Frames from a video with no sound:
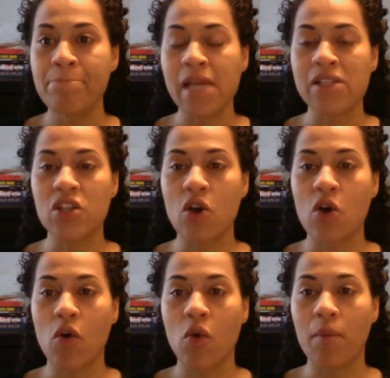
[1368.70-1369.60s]

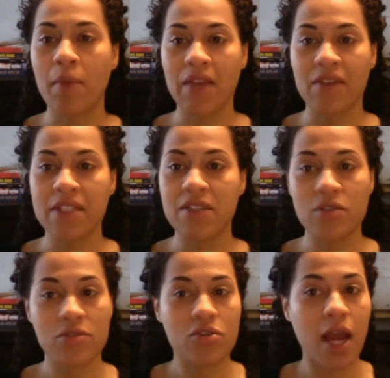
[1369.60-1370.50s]
So my advice
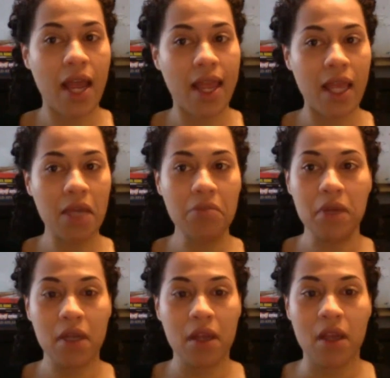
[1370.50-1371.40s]
is try
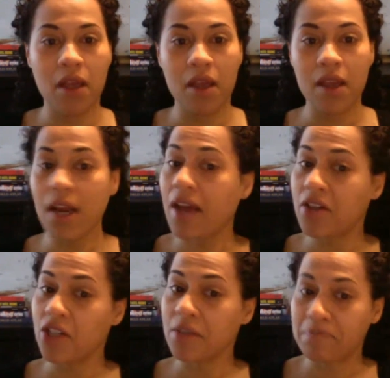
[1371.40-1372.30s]

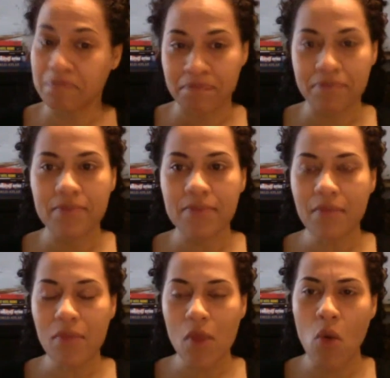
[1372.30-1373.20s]
ganache,
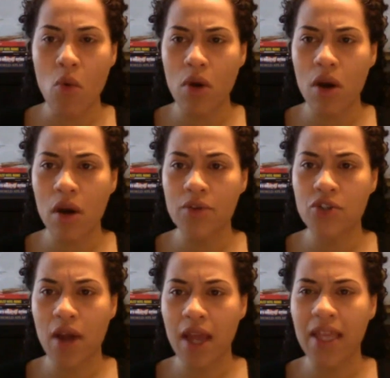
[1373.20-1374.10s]

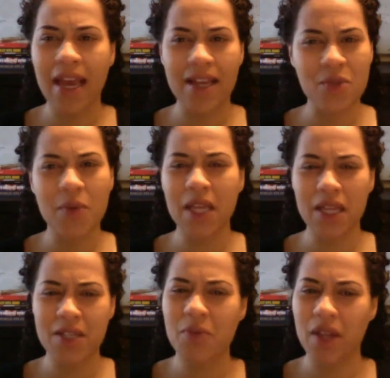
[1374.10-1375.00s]
or try, yeah, it's
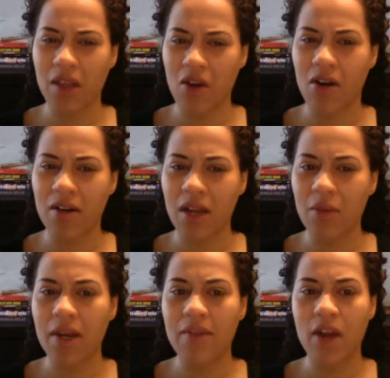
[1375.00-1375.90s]
really hard. And
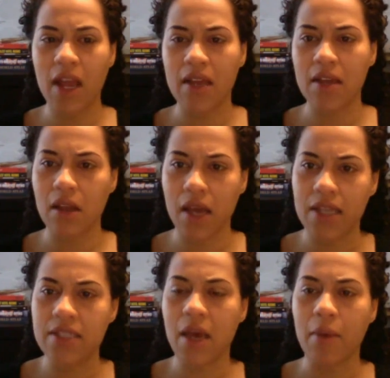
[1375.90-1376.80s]
whenever I had
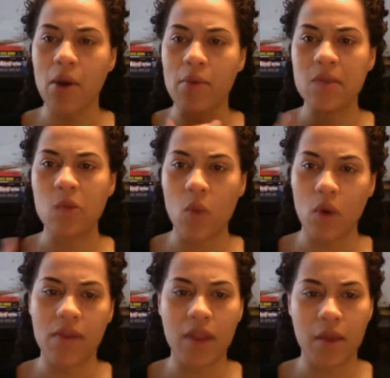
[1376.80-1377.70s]
clients, I would always
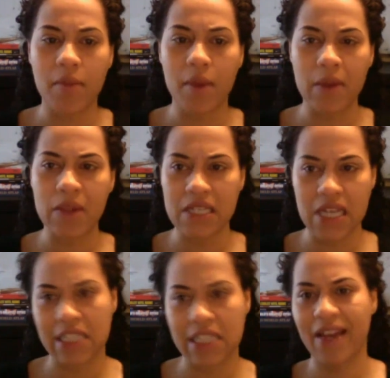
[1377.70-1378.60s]
warn them about the
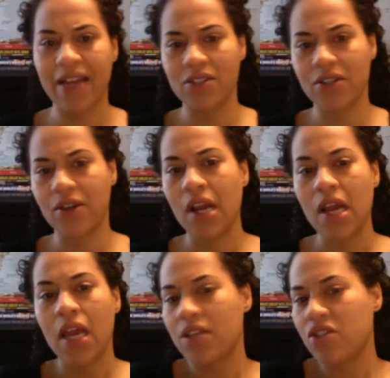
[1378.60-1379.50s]
taste factor.
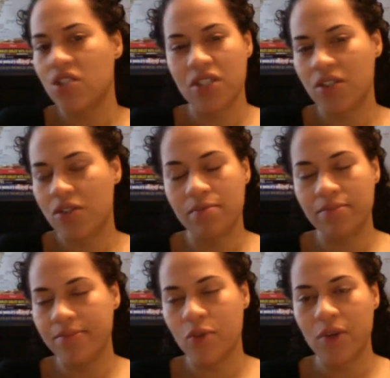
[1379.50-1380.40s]
It's just
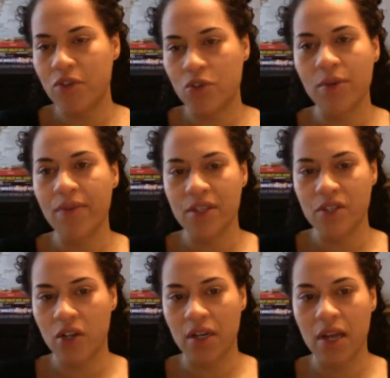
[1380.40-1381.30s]
sort of true of the
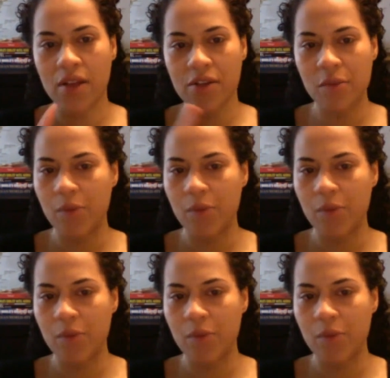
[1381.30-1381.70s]
dark colors,